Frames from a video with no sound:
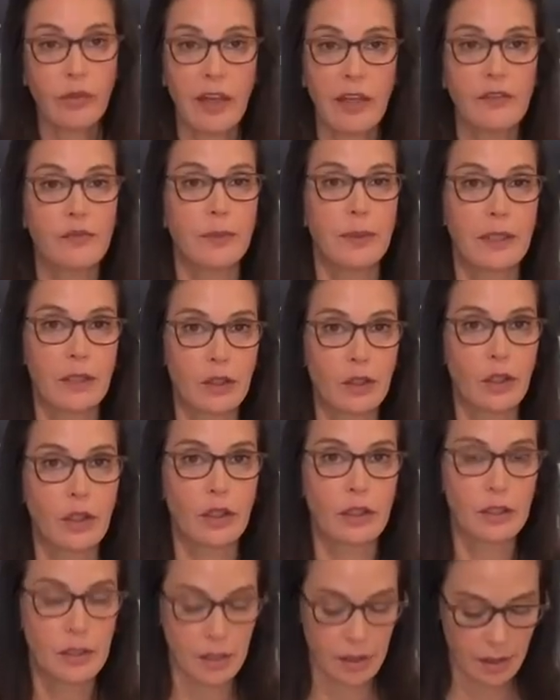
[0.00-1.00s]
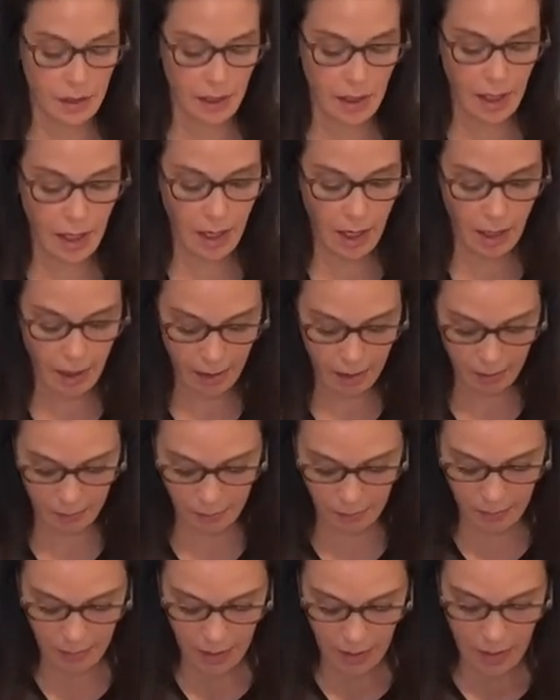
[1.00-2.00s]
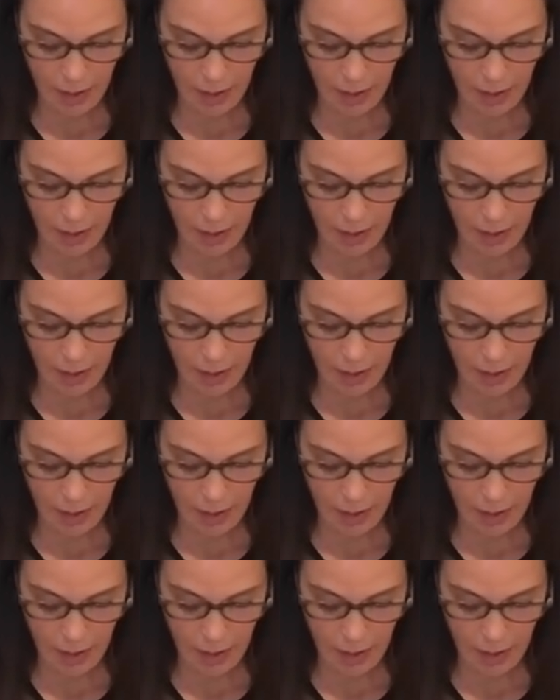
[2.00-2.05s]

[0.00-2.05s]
they've been cooked. And